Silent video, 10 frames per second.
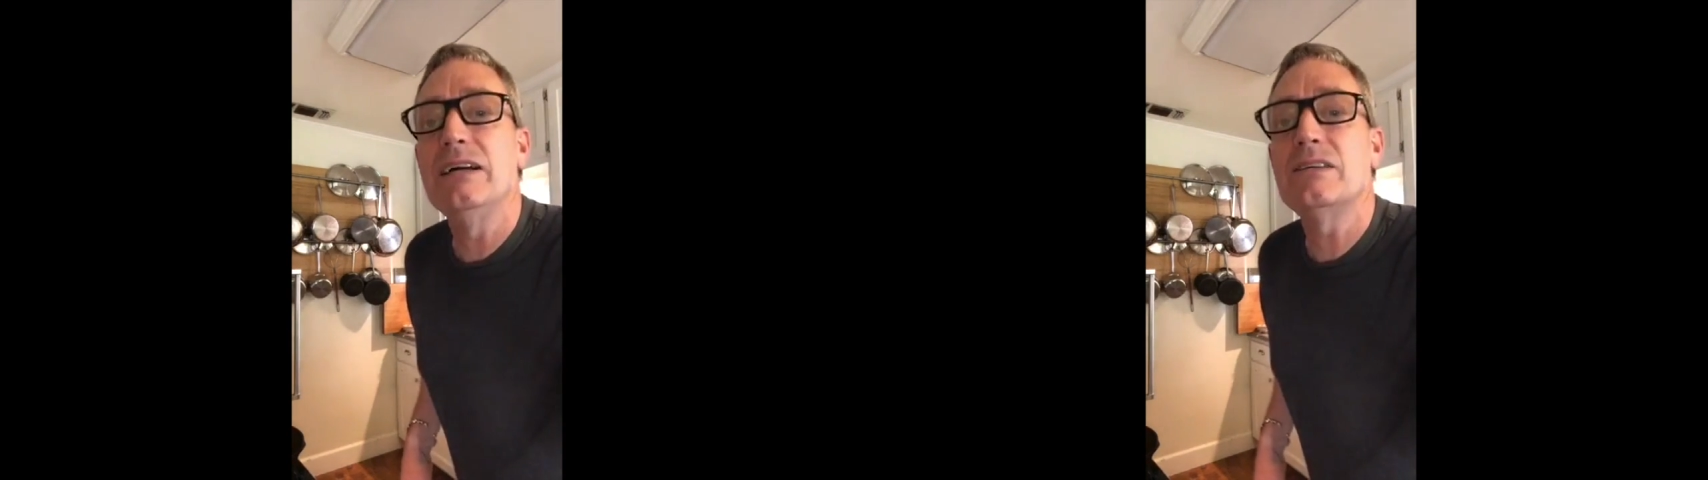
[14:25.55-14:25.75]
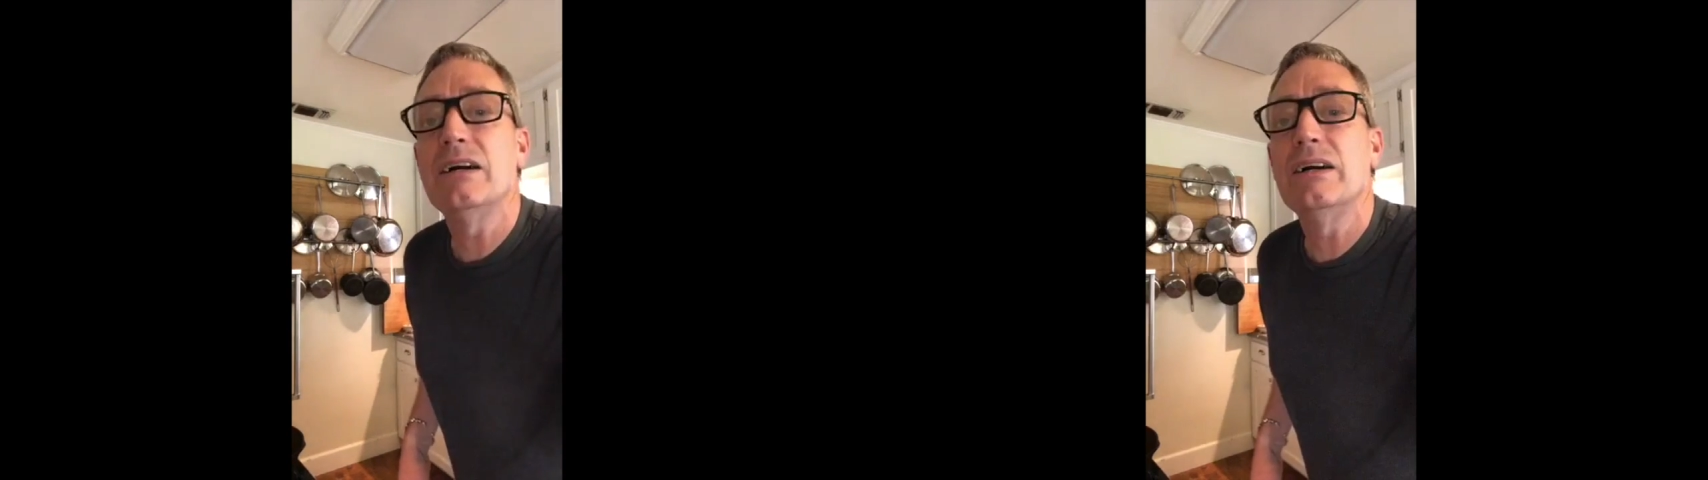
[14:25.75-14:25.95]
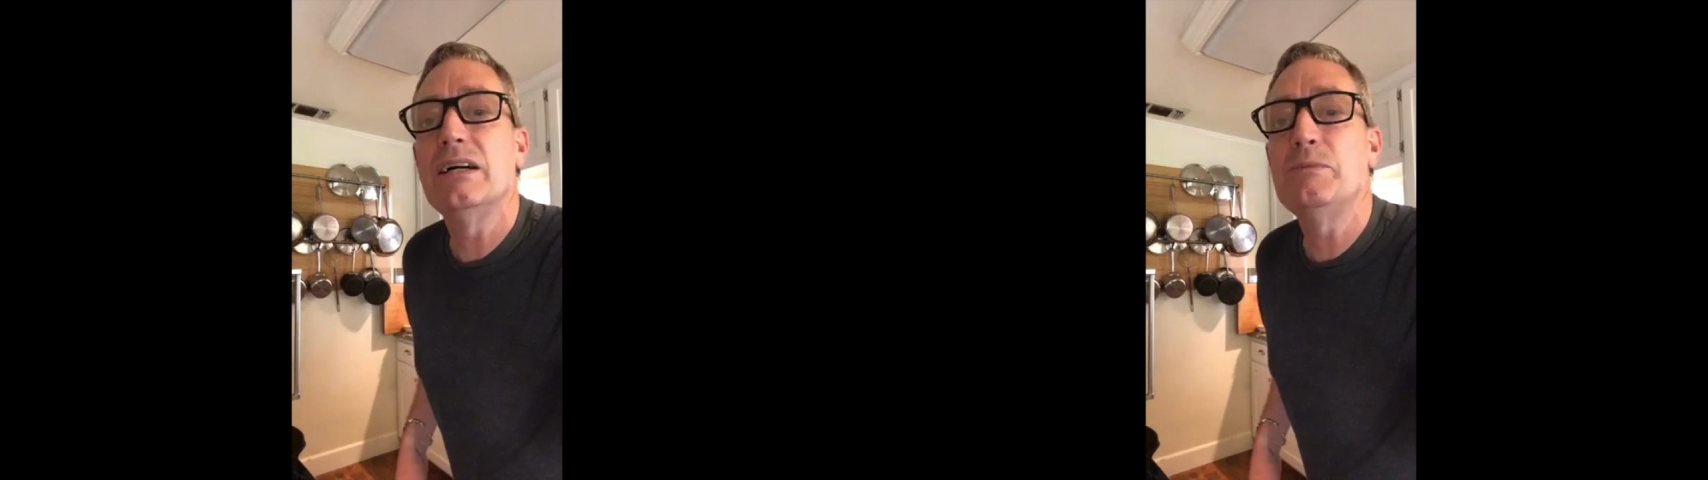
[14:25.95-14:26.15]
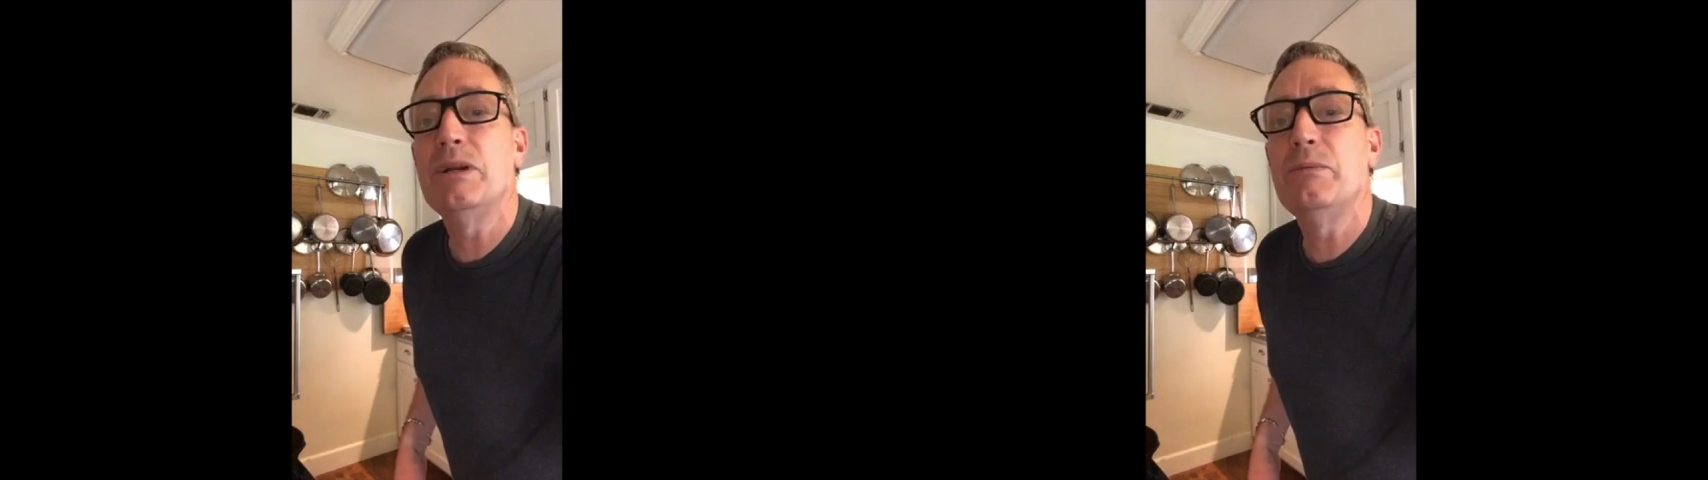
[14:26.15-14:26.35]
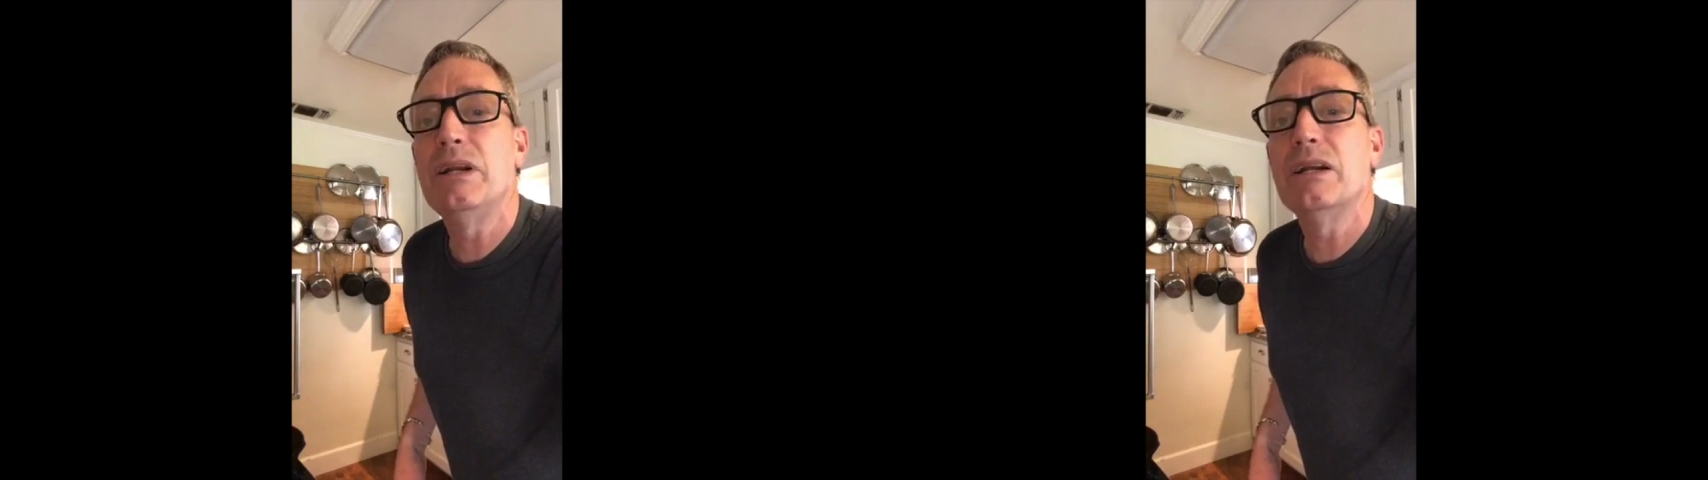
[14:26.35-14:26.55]
I saw your
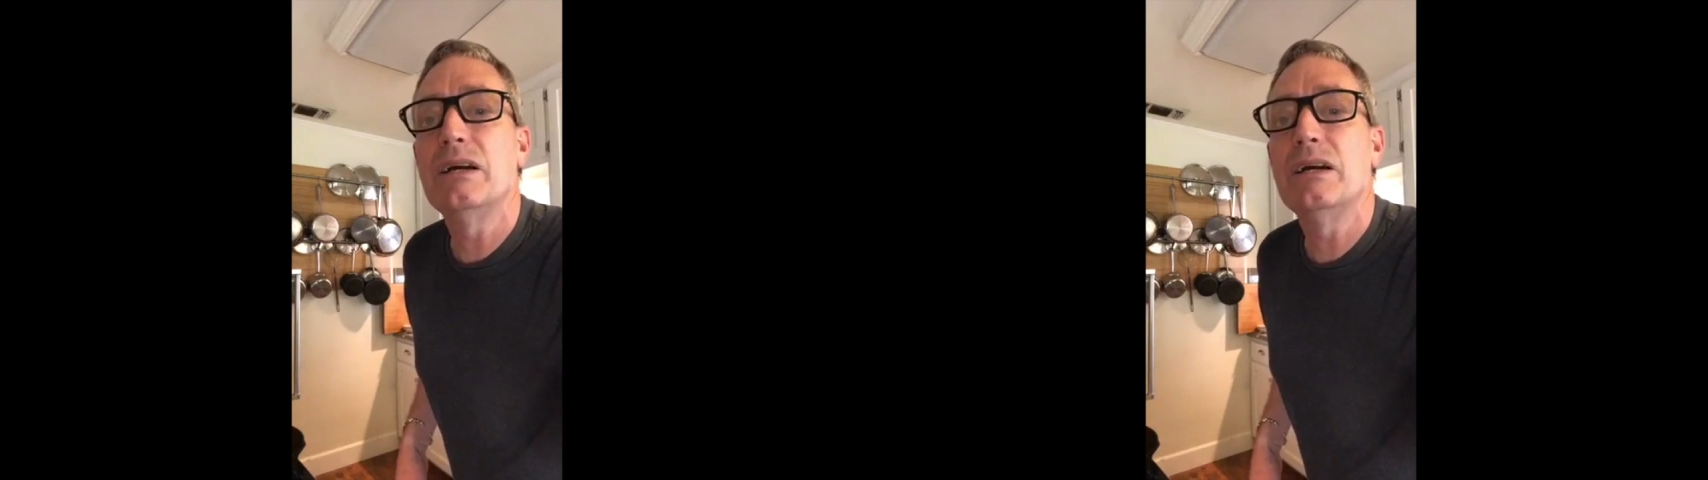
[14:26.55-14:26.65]
husband a minute